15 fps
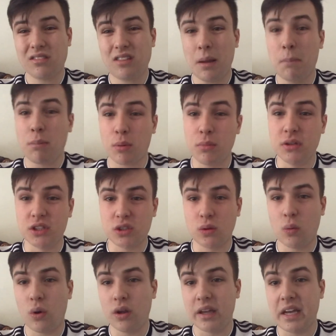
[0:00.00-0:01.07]
temperaments
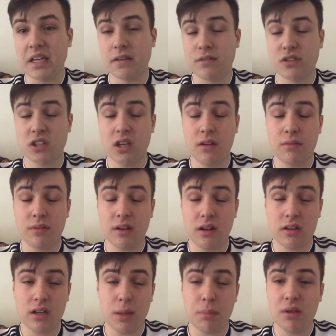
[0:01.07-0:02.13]
and qualities of
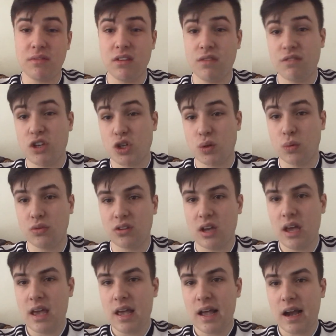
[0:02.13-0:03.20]
a couple of individuals.
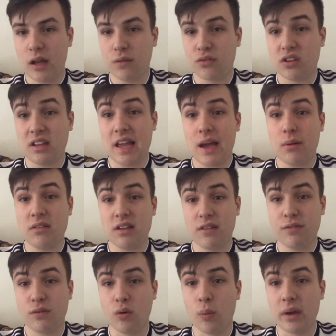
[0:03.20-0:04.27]
And obviously now he's had a
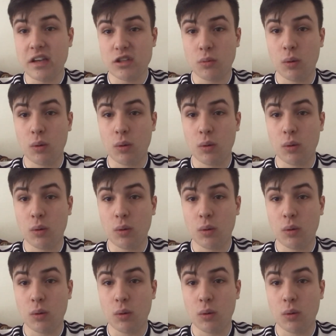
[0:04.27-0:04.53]
full week